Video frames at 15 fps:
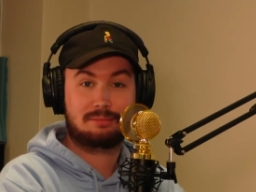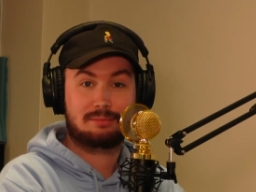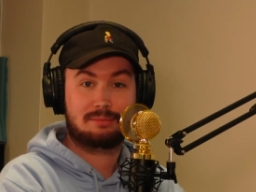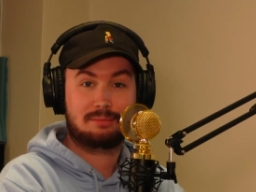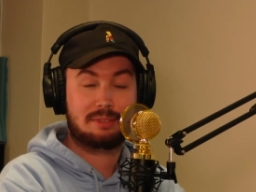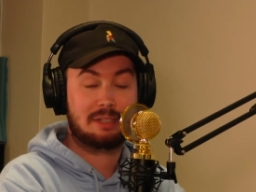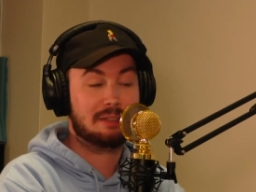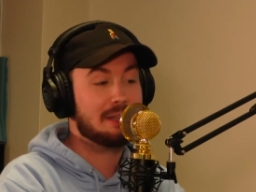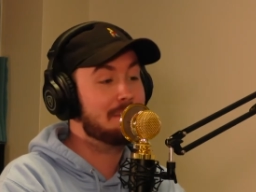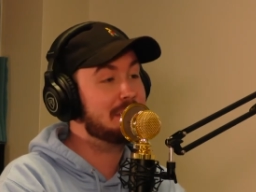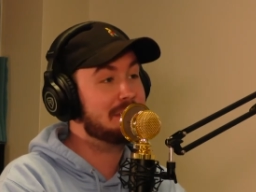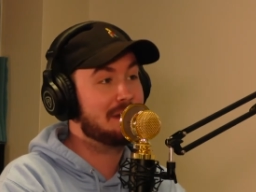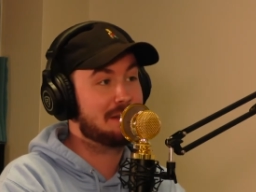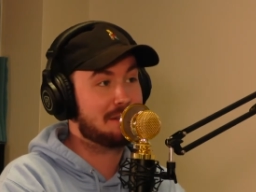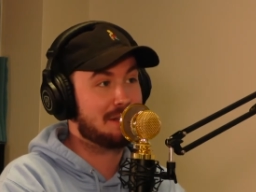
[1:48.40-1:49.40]
Let me
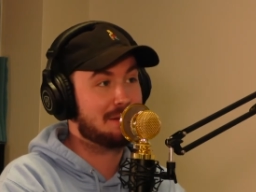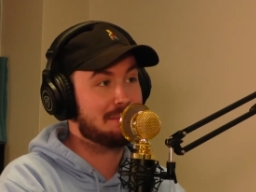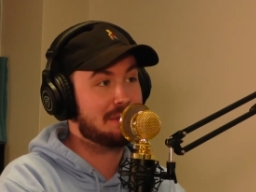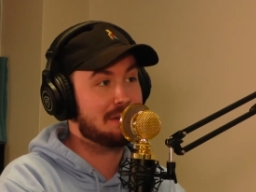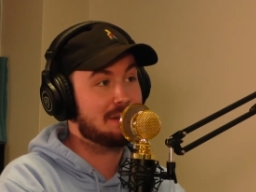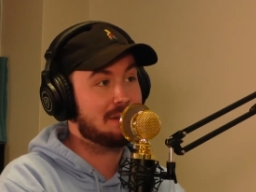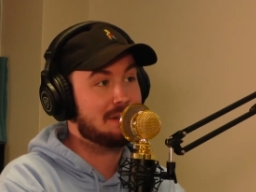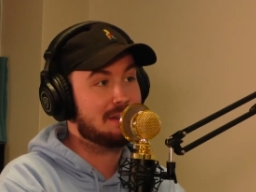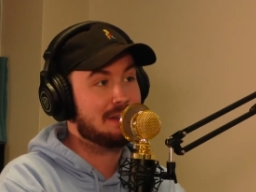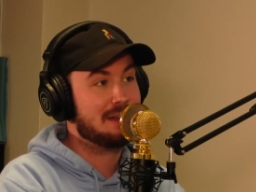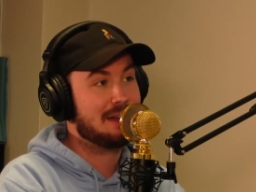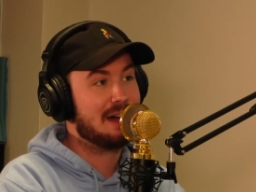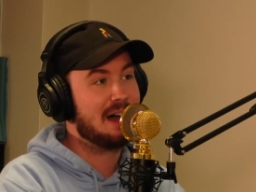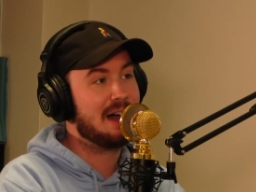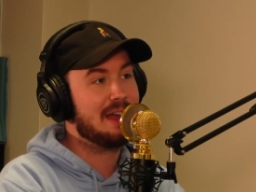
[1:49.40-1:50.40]
tell you something.
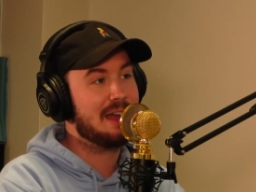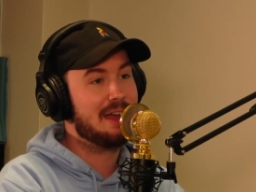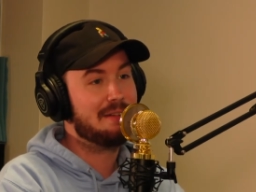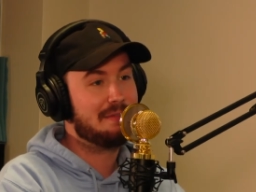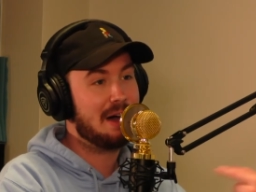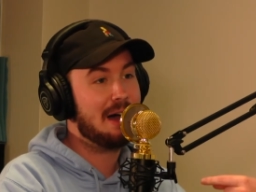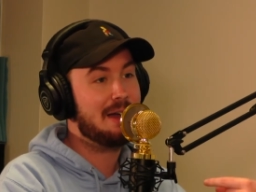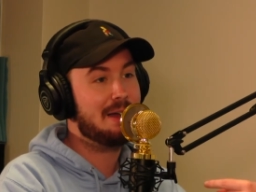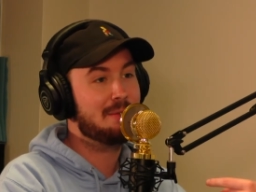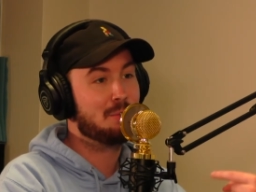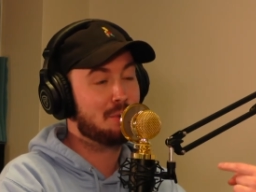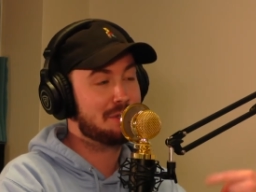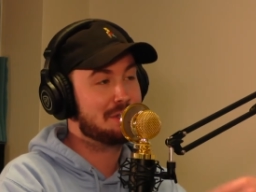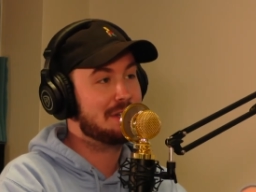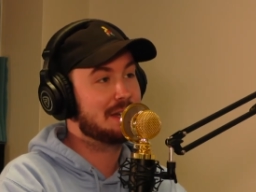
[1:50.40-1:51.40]
If I
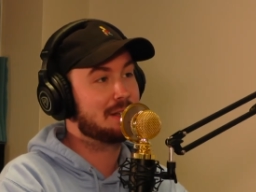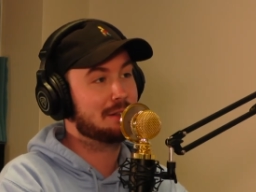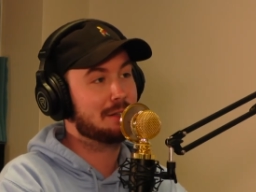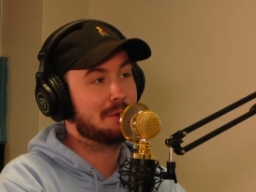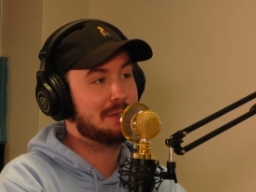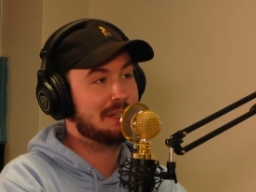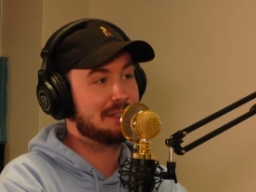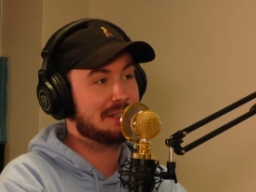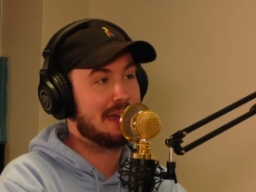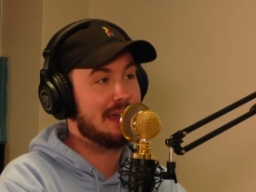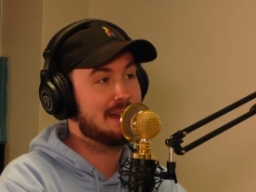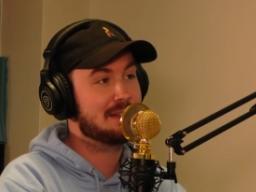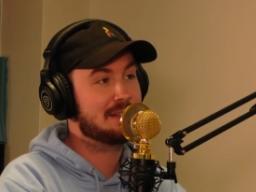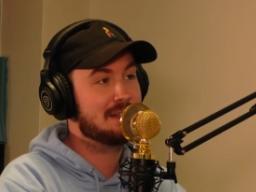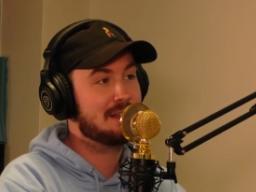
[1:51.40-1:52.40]
was Nickelodeon
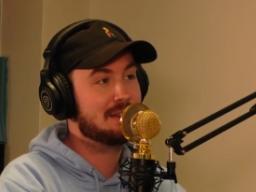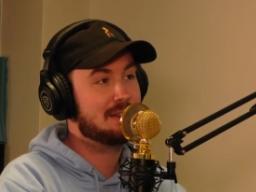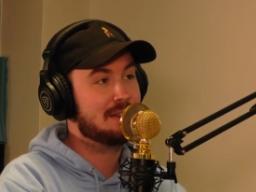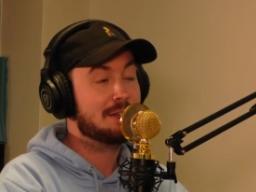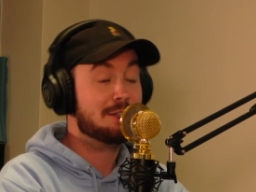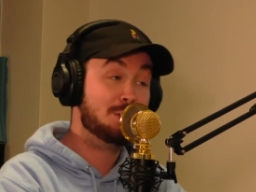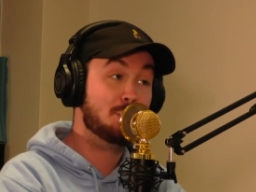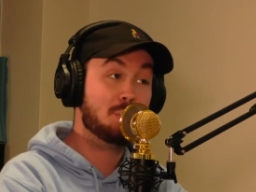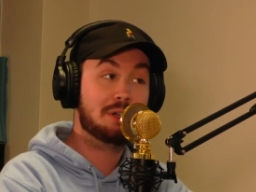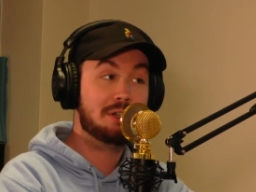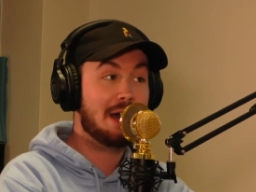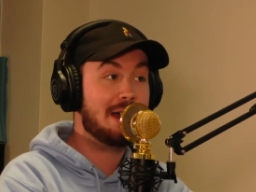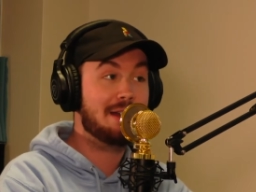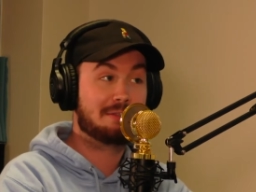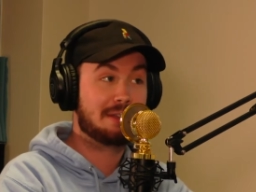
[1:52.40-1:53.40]
casting, you would
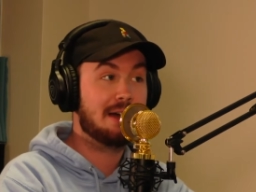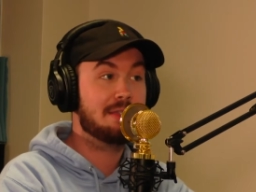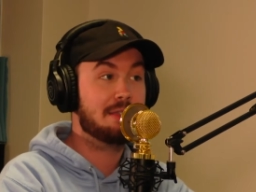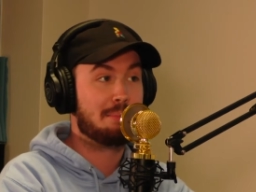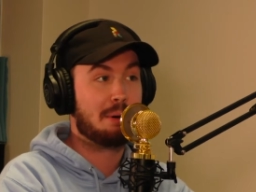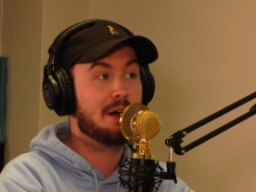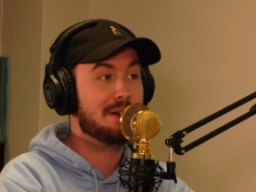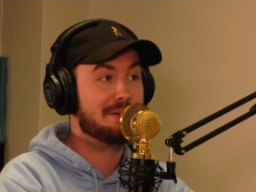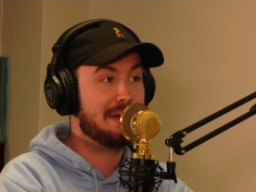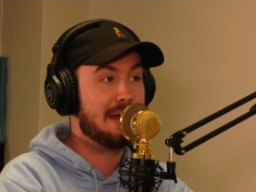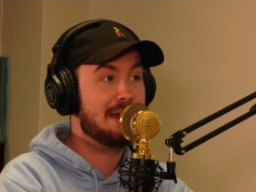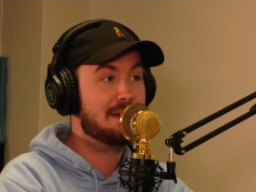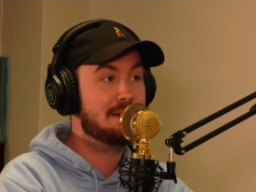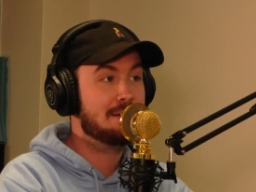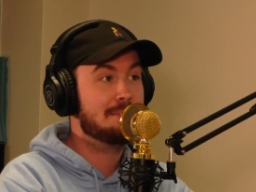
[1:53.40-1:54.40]
not have gotten the part of
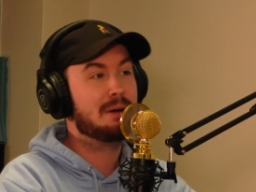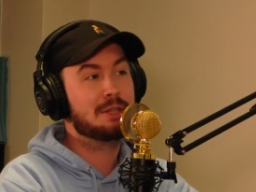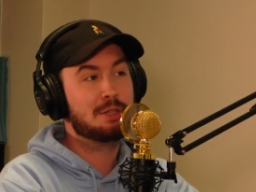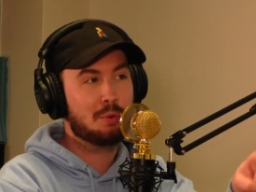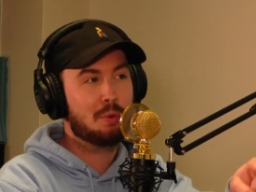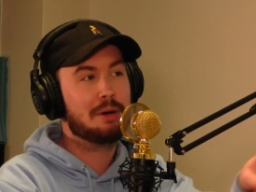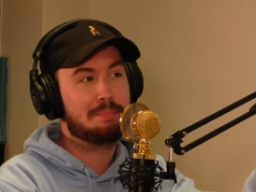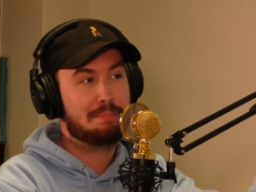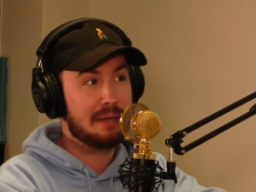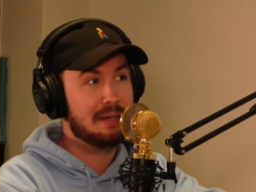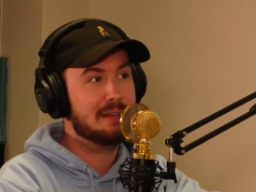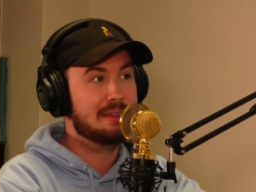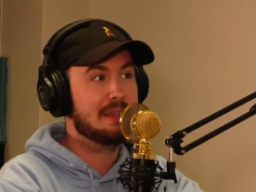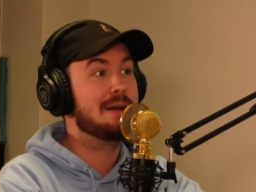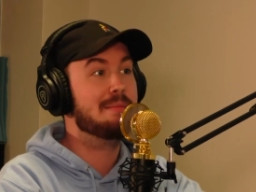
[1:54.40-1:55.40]
Ed, but you would have been in
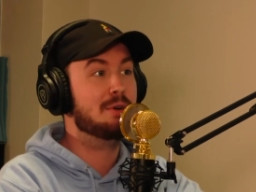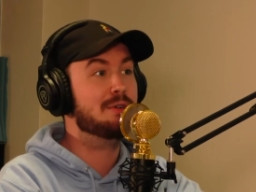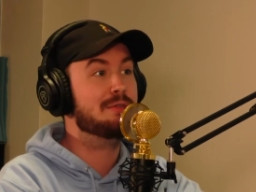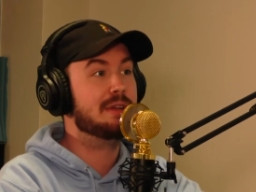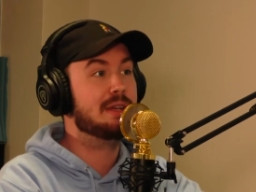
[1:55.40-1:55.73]
that movie.